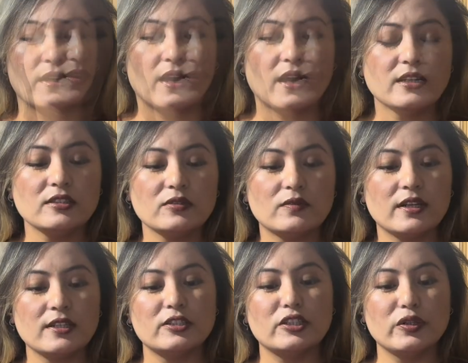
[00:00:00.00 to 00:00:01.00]
Another one
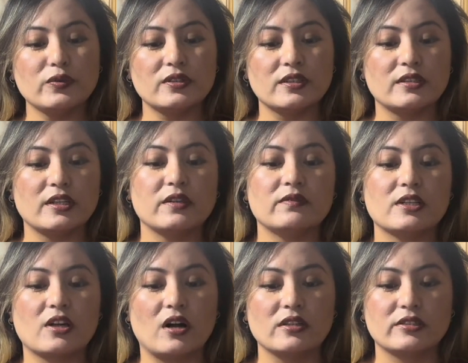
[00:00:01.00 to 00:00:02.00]
is new sustainable
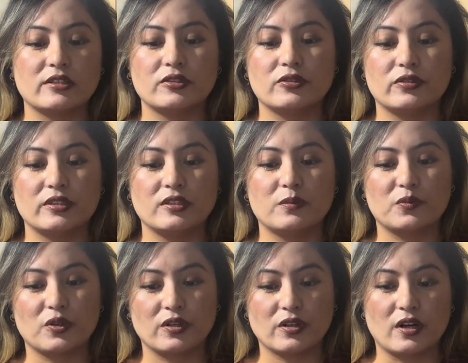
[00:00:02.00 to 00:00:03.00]
cultural tourism
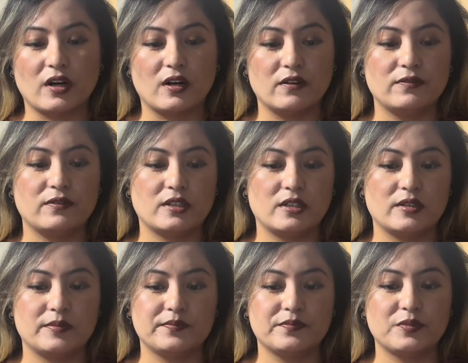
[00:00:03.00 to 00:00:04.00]
products
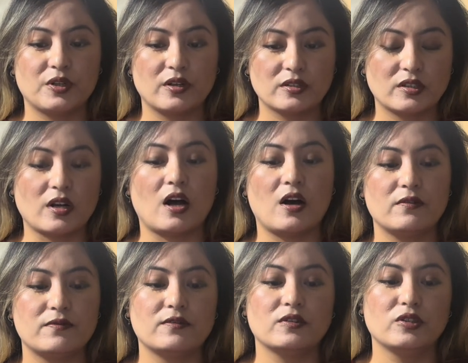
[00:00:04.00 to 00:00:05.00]
of
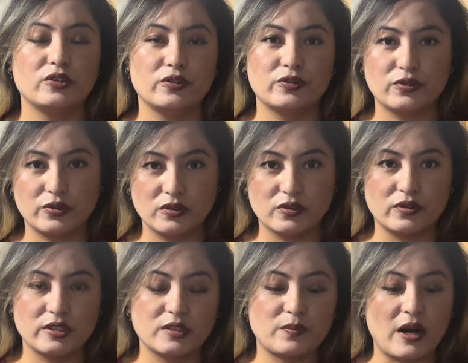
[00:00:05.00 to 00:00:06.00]
Uluru
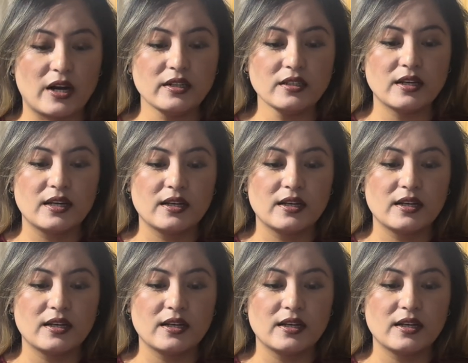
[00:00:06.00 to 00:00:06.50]
Tourist Park.